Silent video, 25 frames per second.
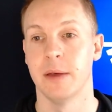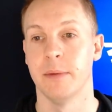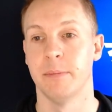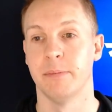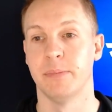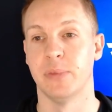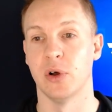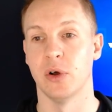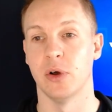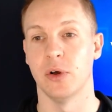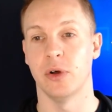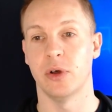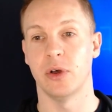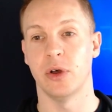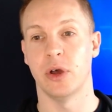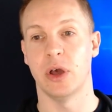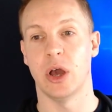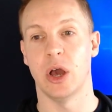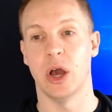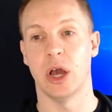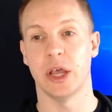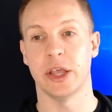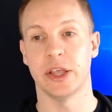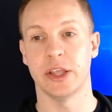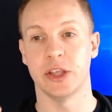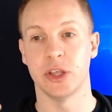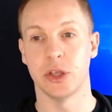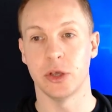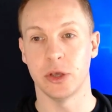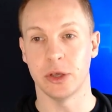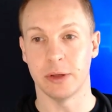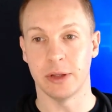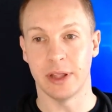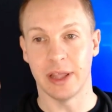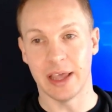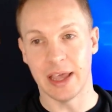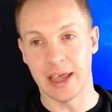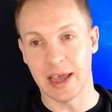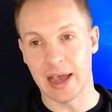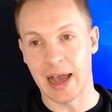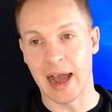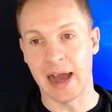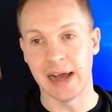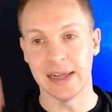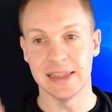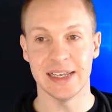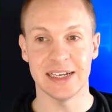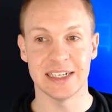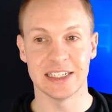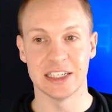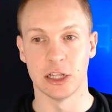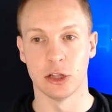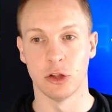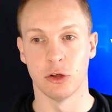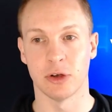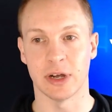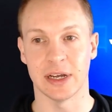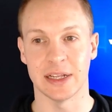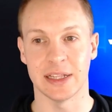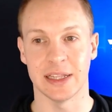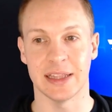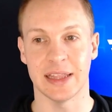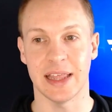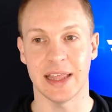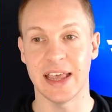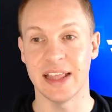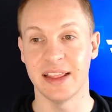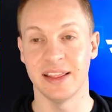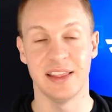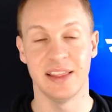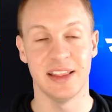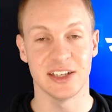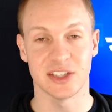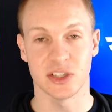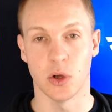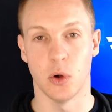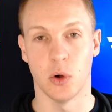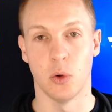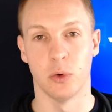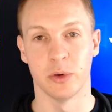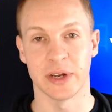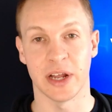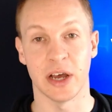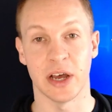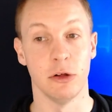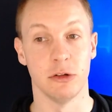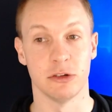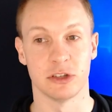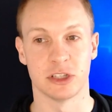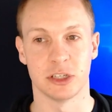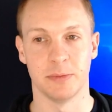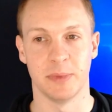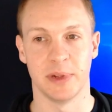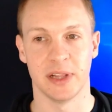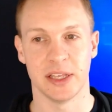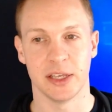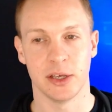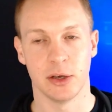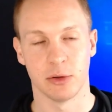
But I like to look at it in this order ultimately.